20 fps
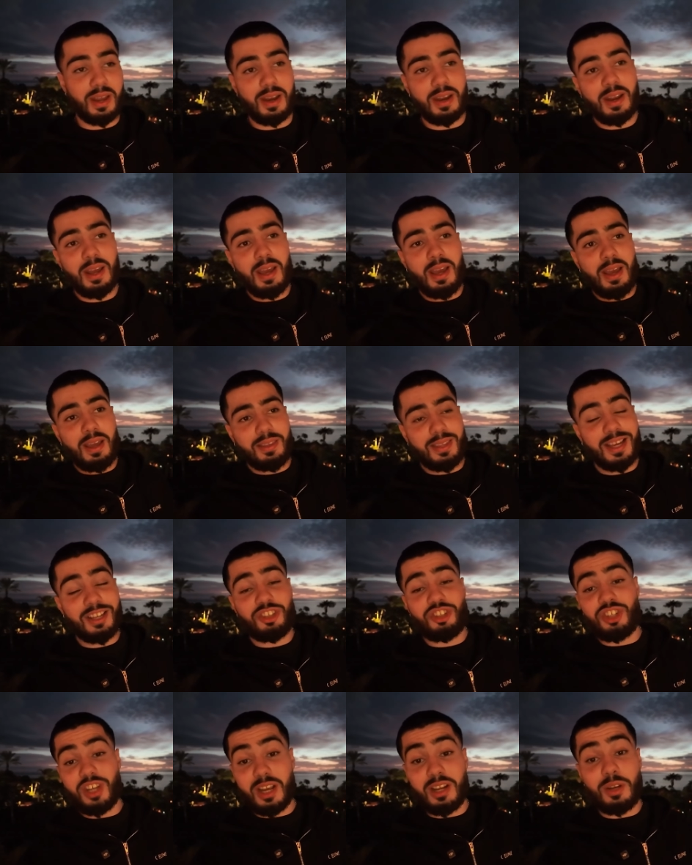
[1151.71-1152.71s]
And
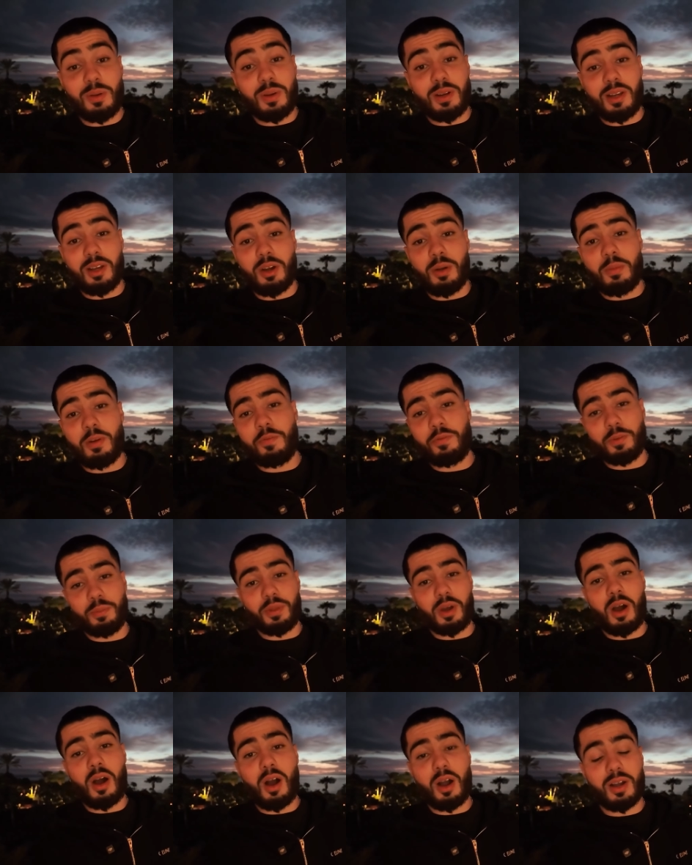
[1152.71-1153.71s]
that's genuinely coming
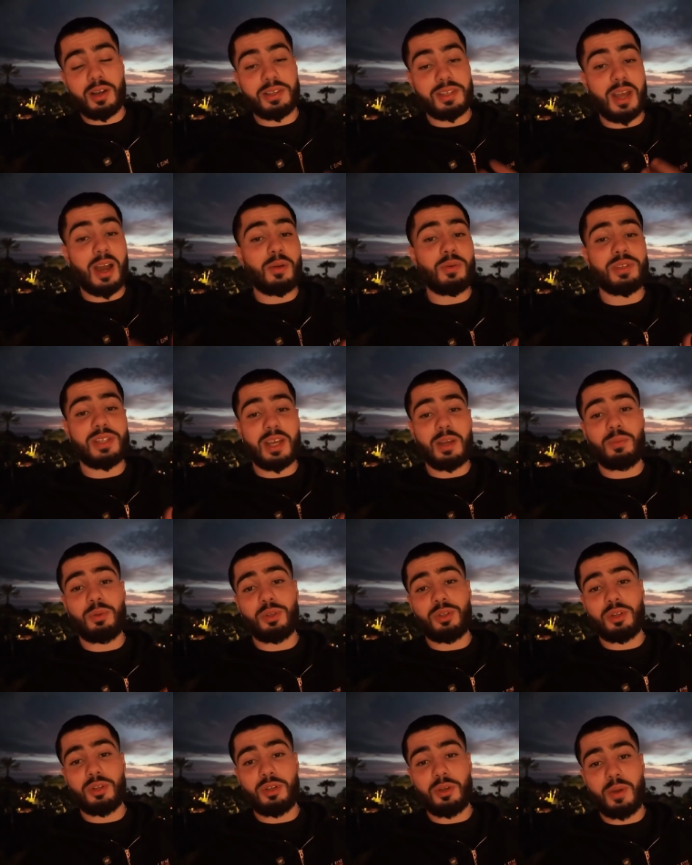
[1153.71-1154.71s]
from the heart because I was
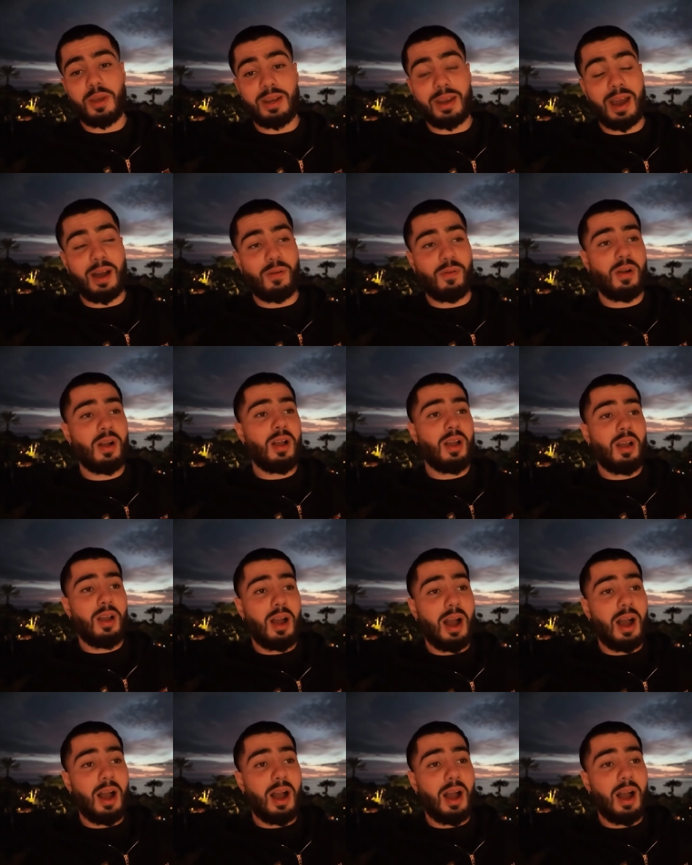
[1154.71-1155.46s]
able to do it now